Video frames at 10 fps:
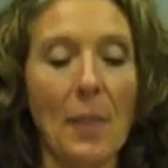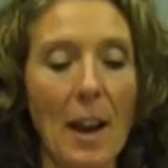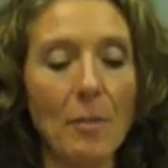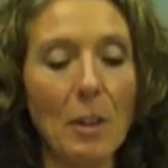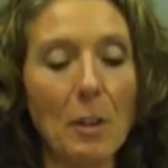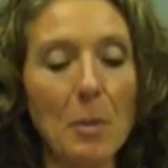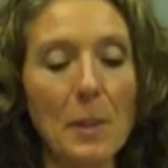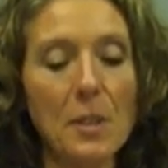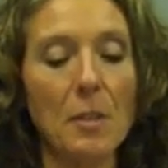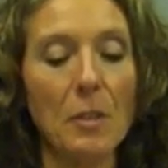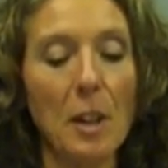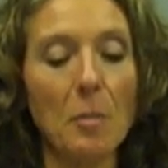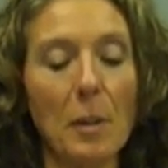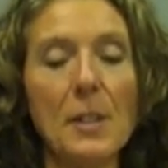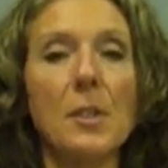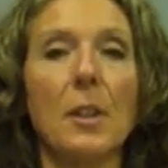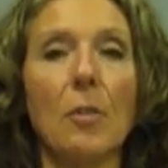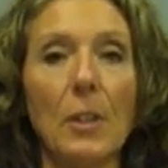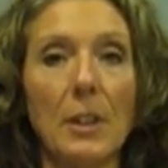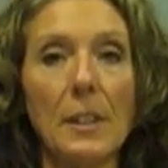have lower risk of lung, breast, and
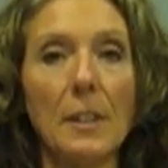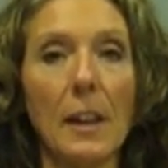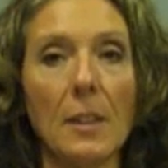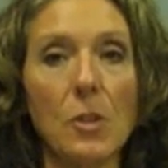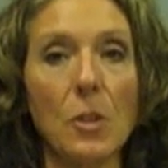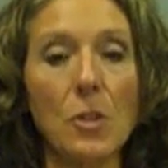ovarian cancer.